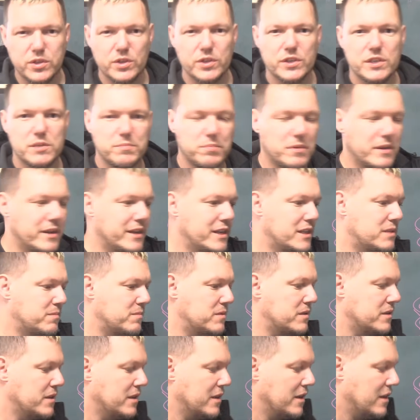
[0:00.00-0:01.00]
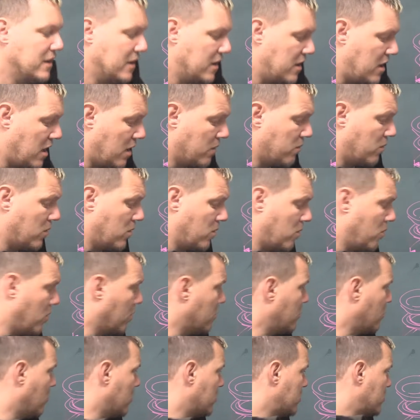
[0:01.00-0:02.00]
the displacement. And
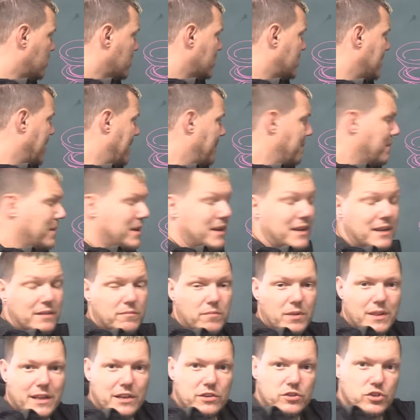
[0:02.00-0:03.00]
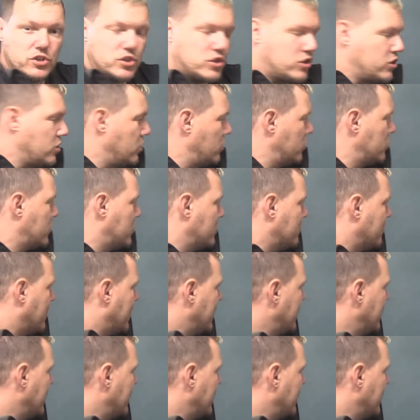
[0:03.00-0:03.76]
what does that mean? Well, that just shows you,